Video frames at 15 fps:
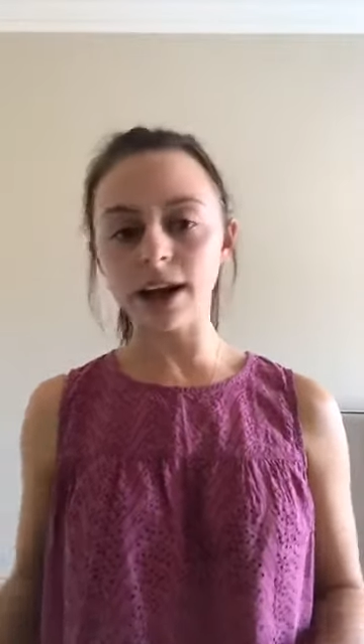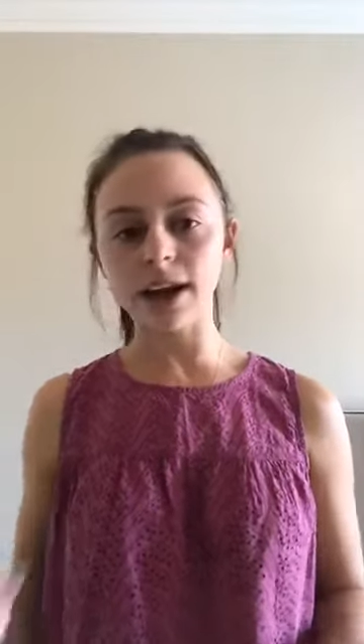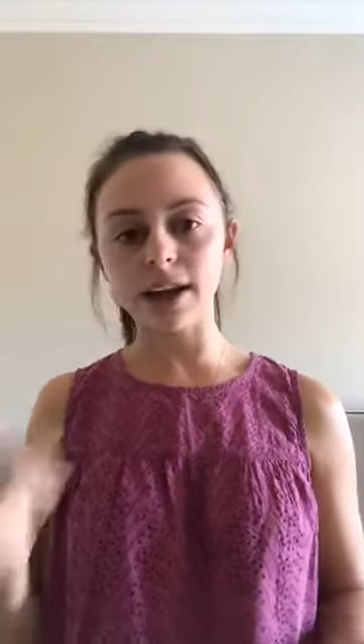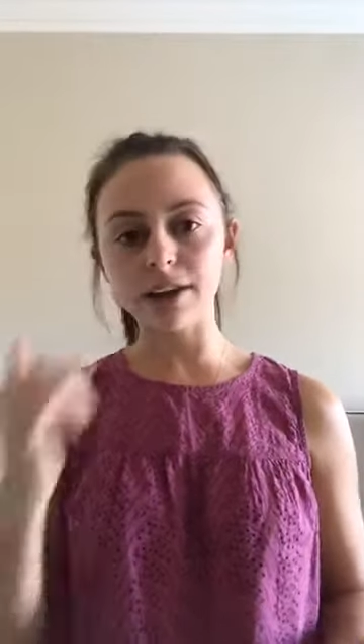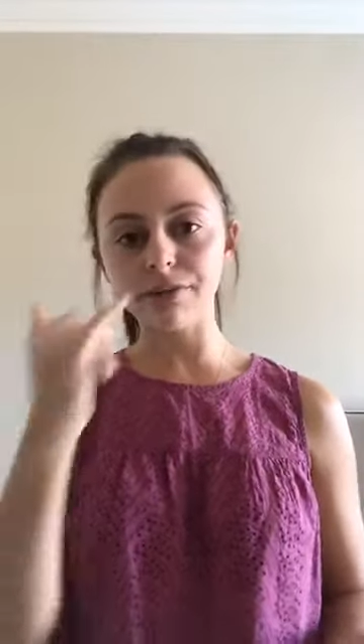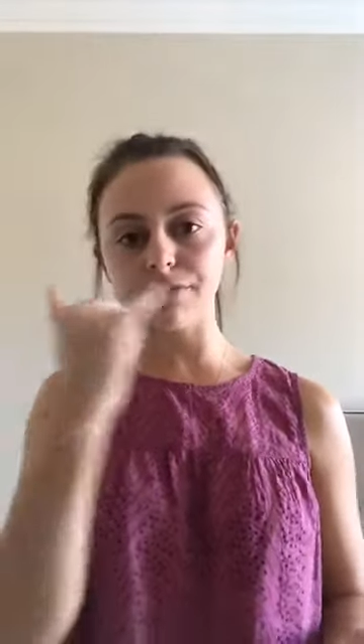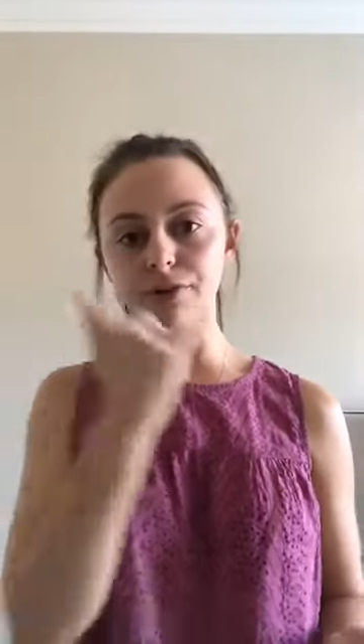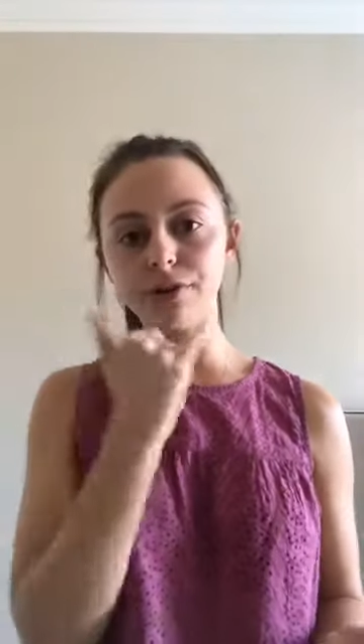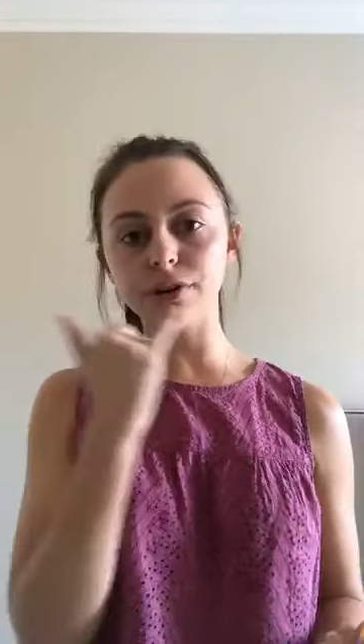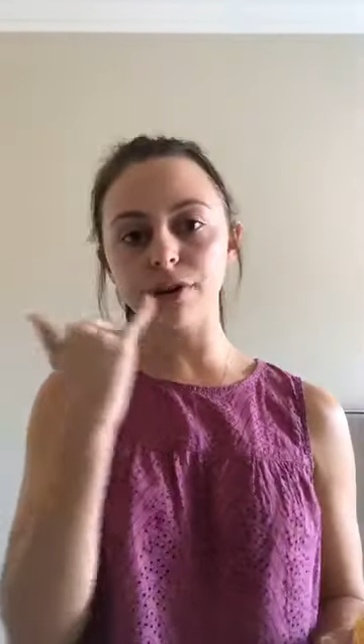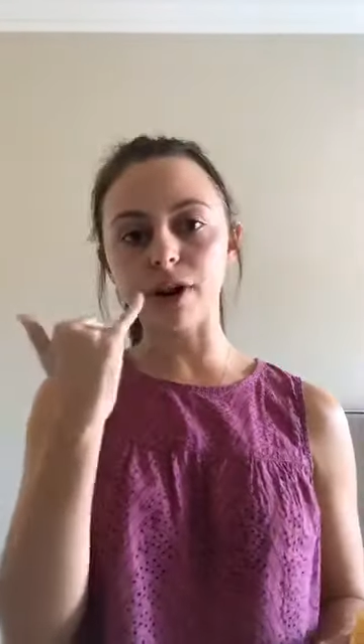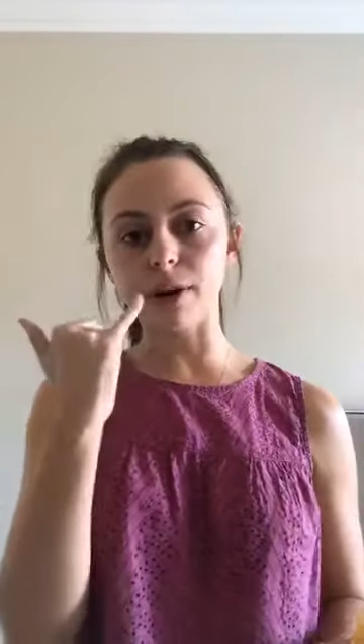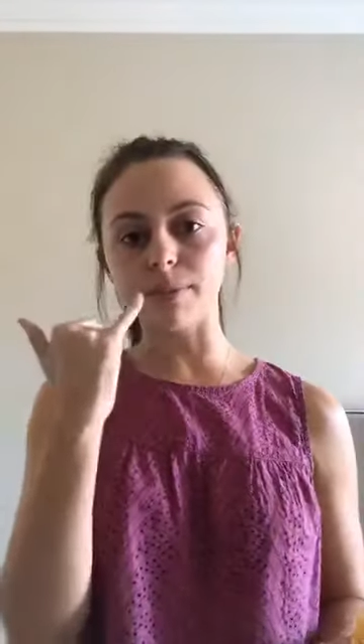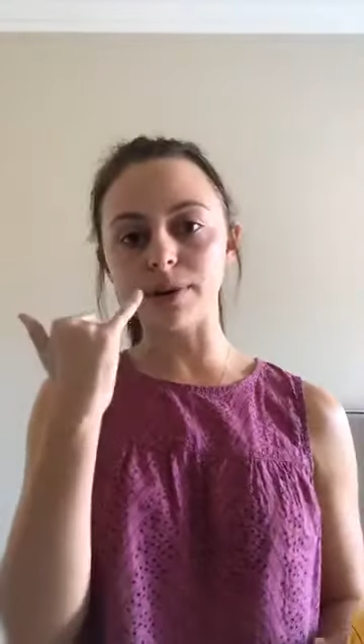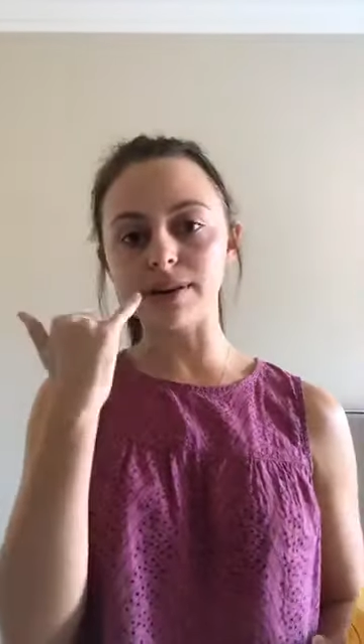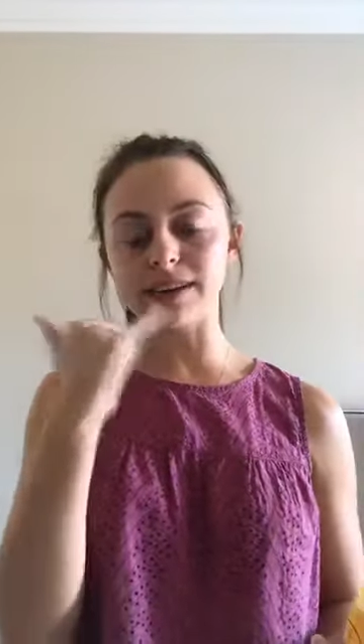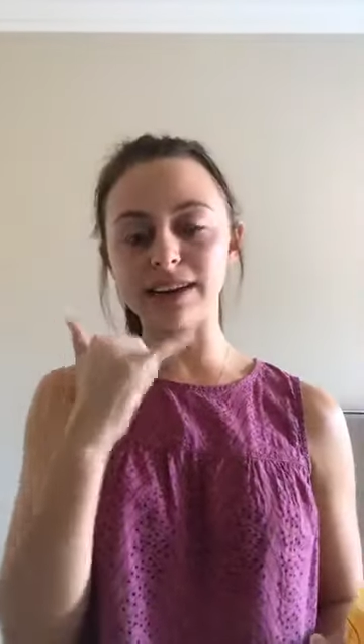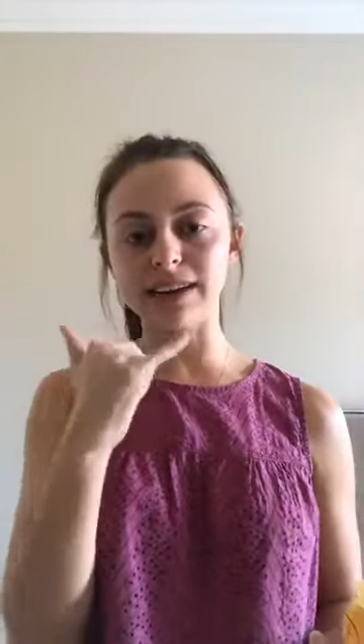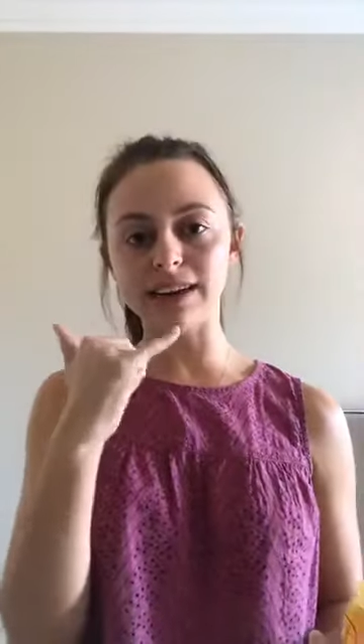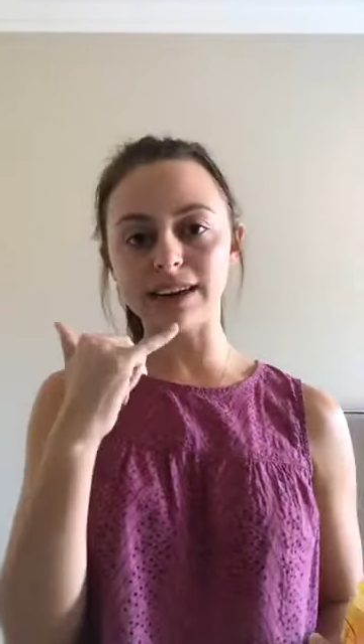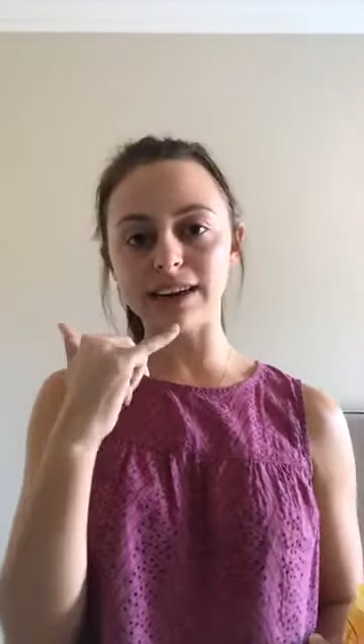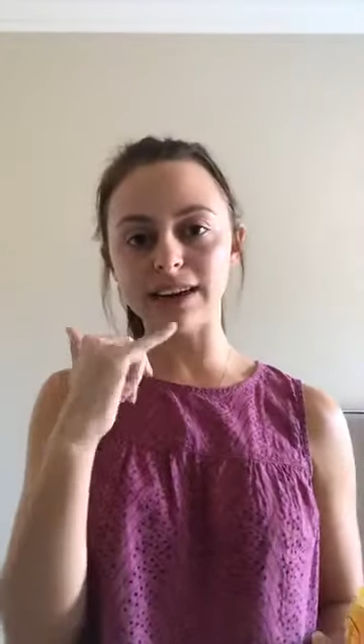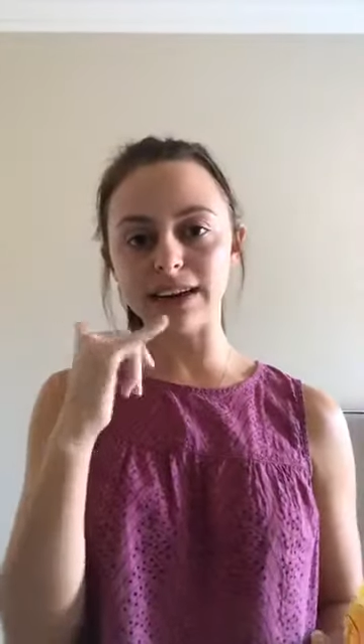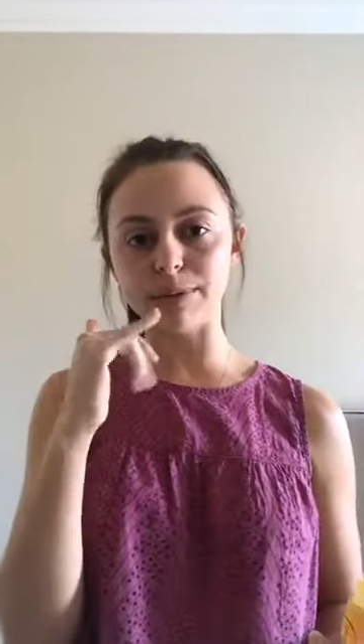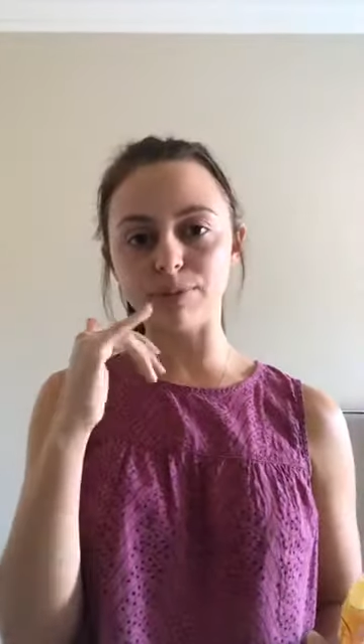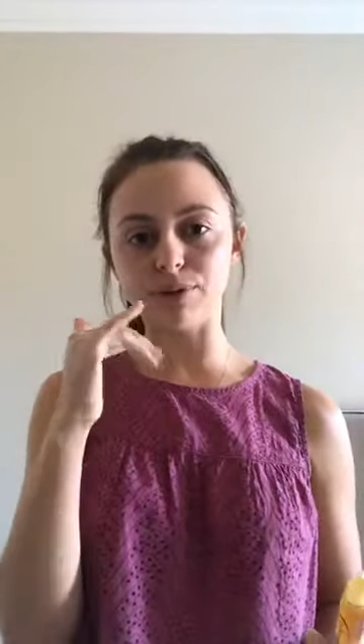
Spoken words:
If you are particularly